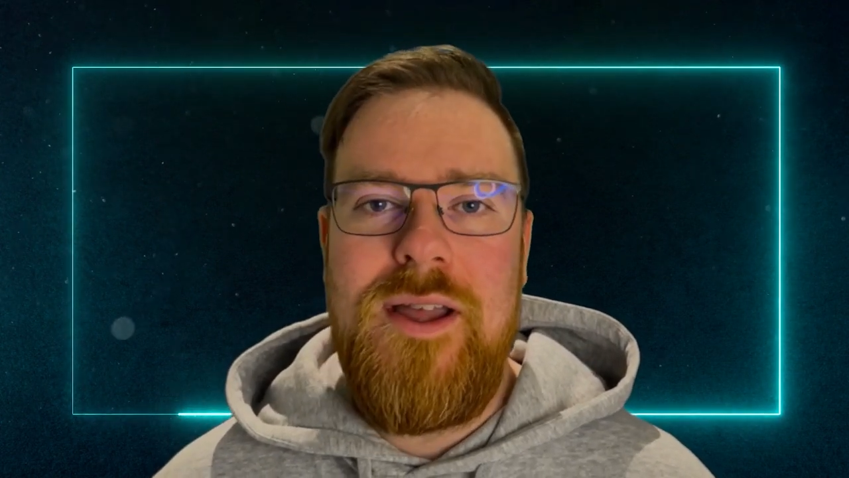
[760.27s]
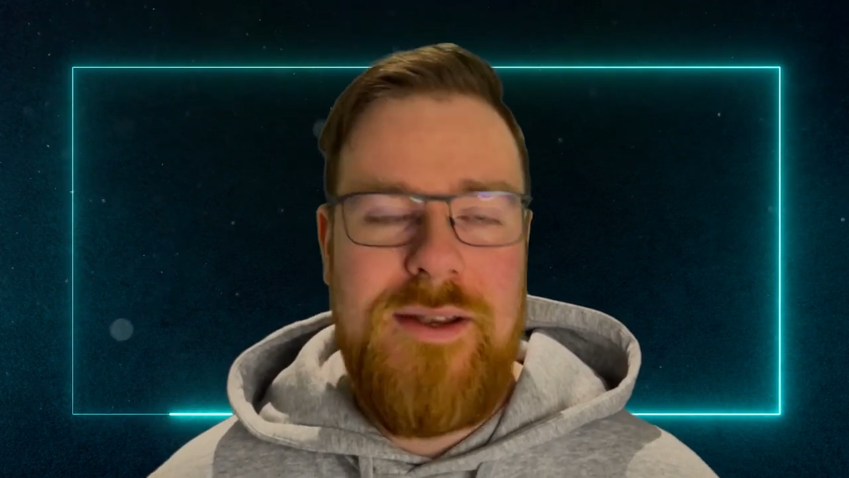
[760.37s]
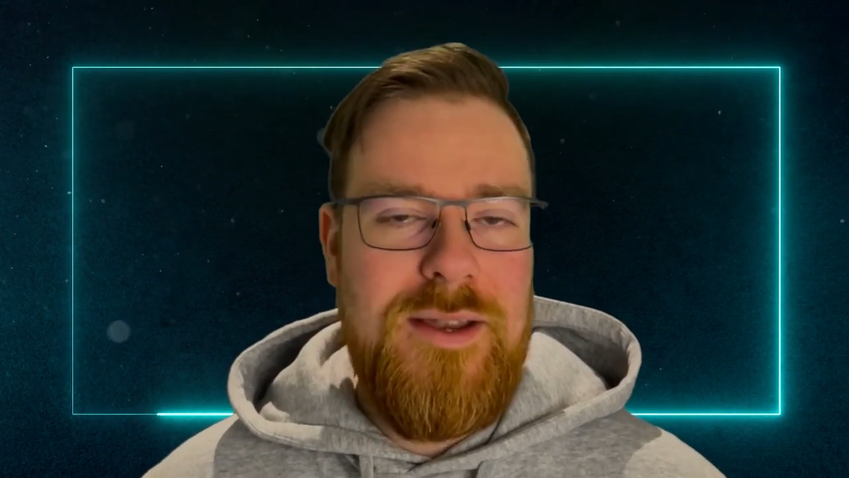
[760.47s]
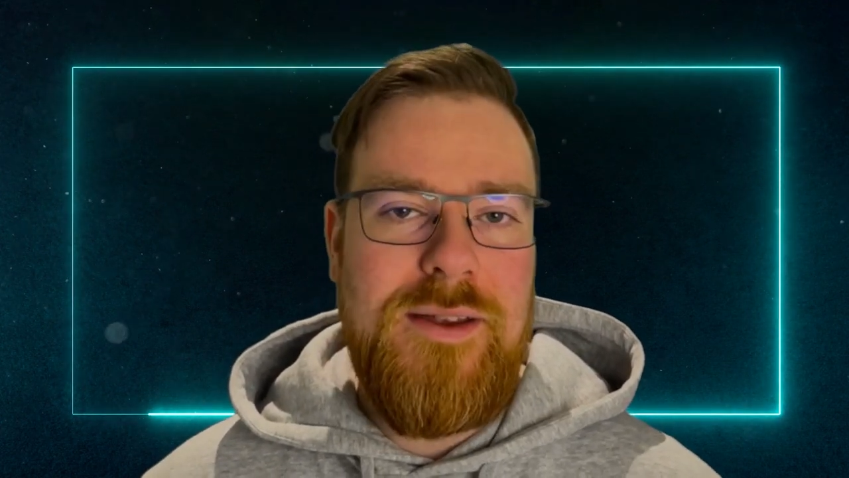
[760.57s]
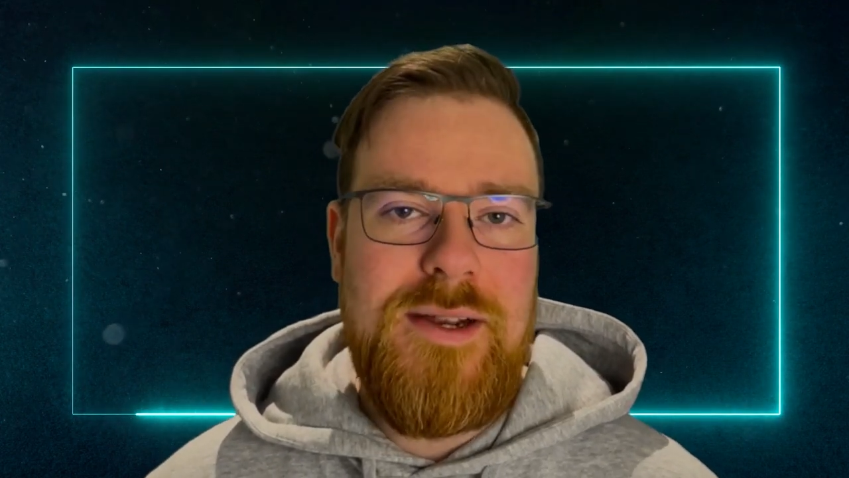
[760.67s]

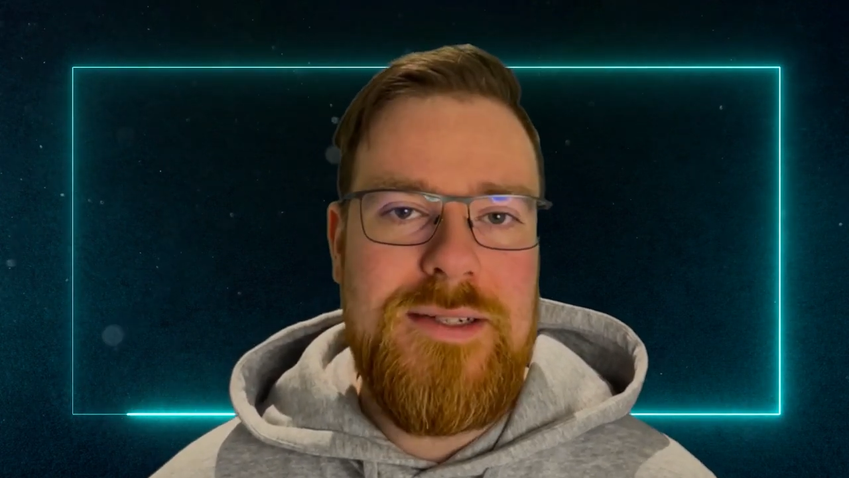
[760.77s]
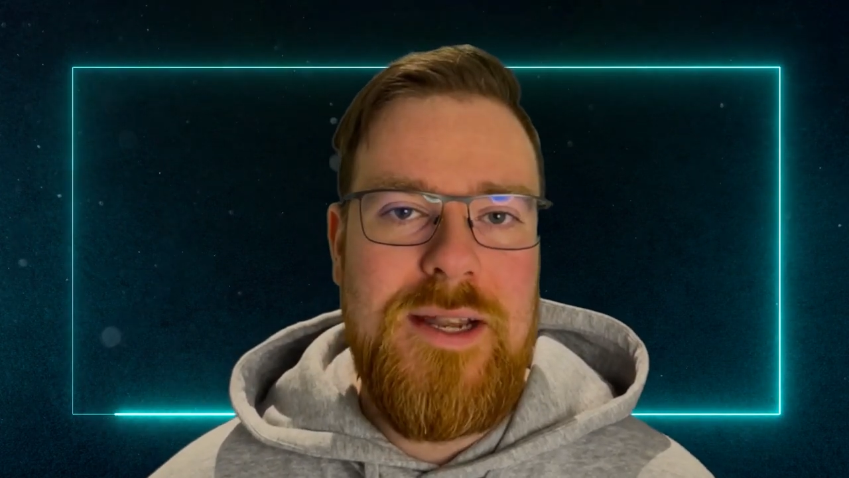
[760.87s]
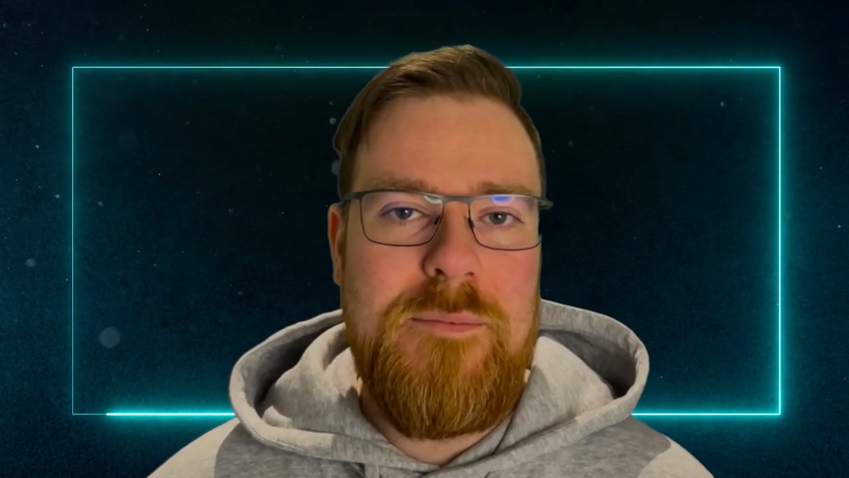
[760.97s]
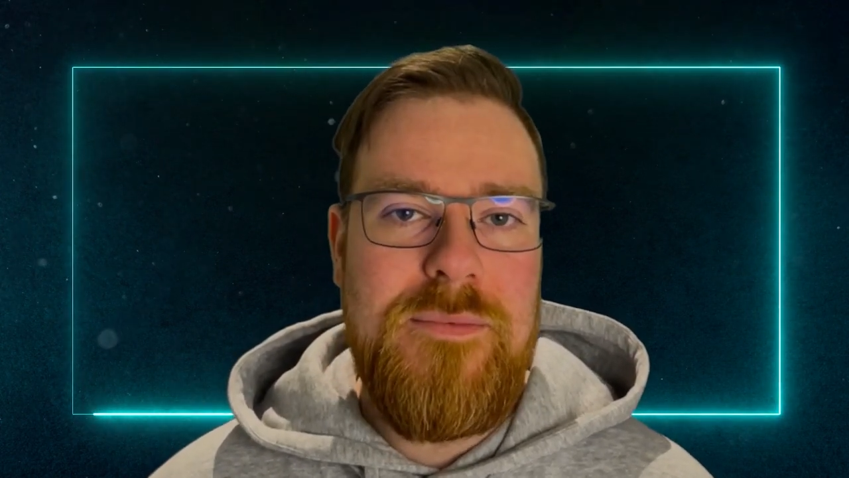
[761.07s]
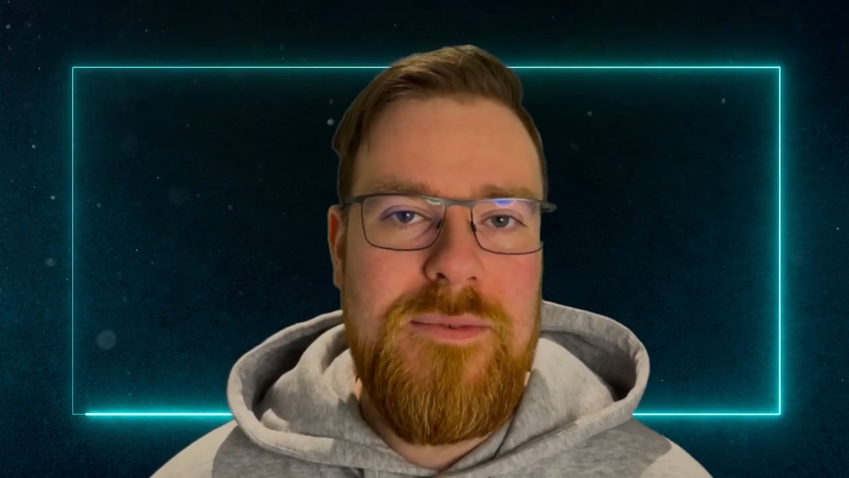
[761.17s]
Until next
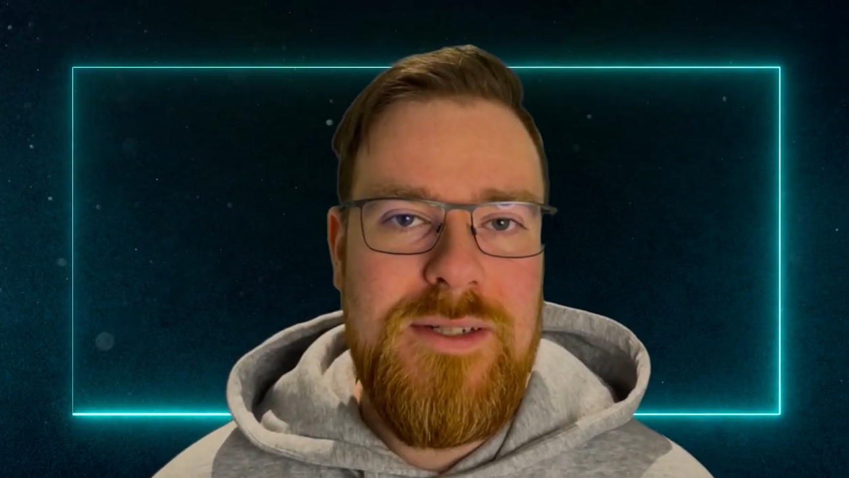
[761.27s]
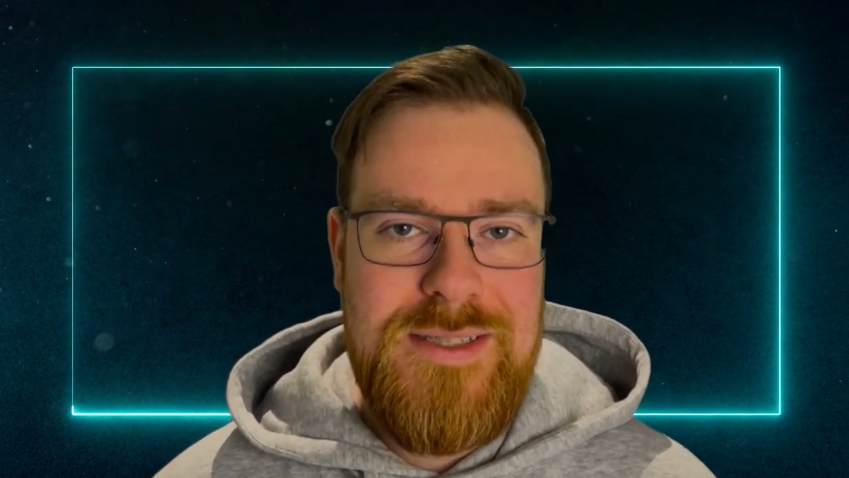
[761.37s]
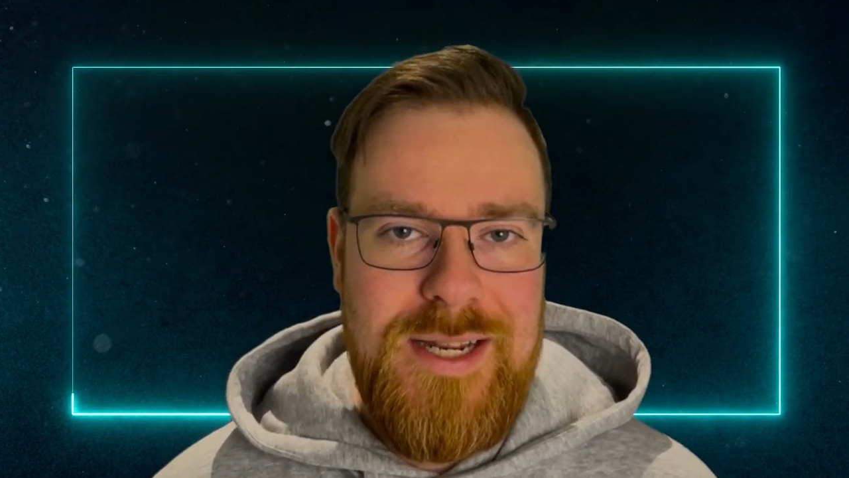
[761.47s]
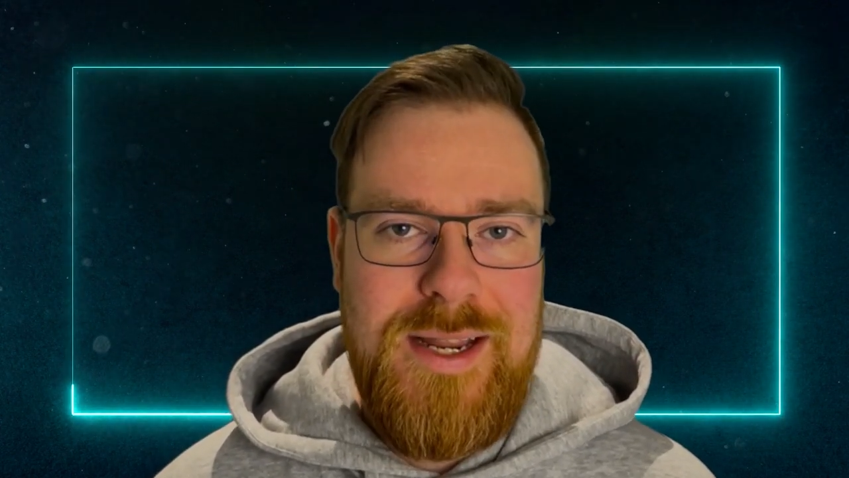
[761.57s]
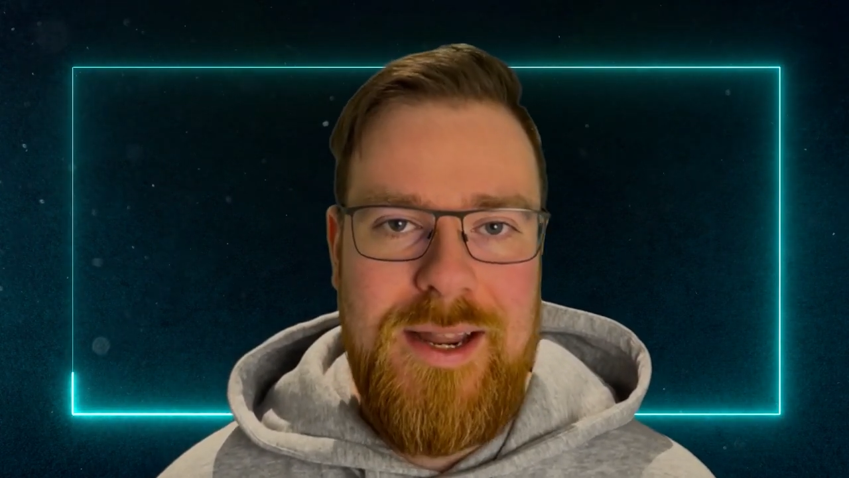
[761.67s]
time,
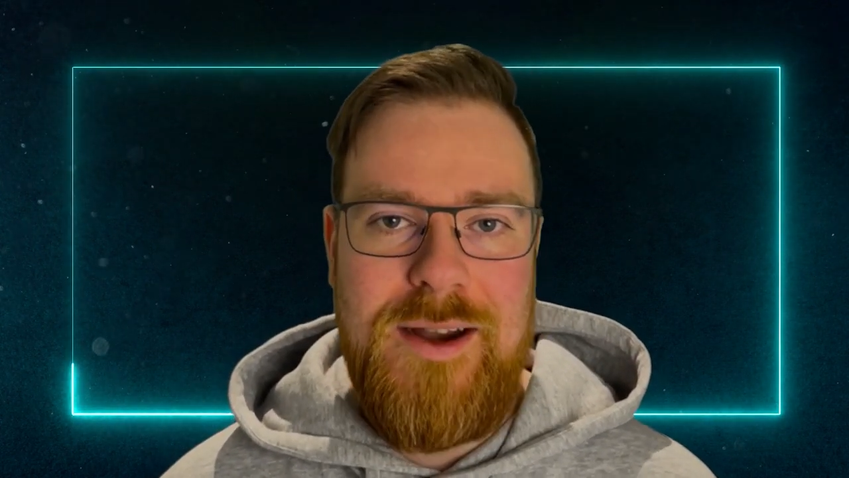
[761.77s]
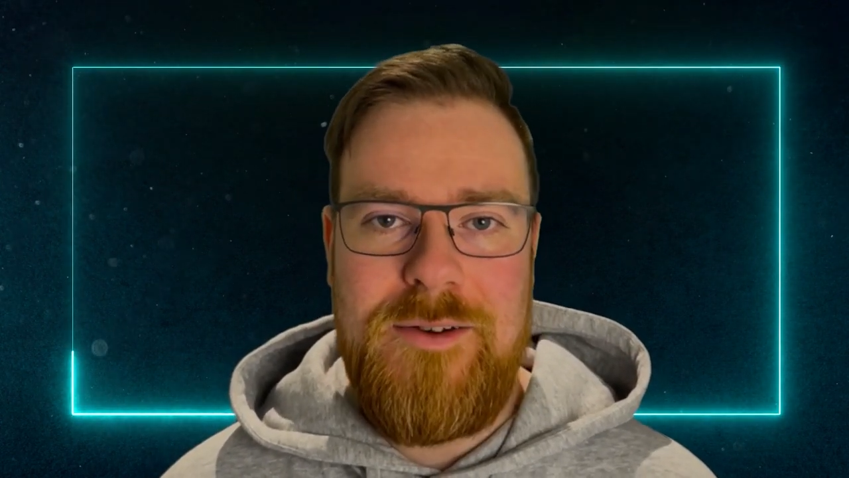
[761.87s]
take care.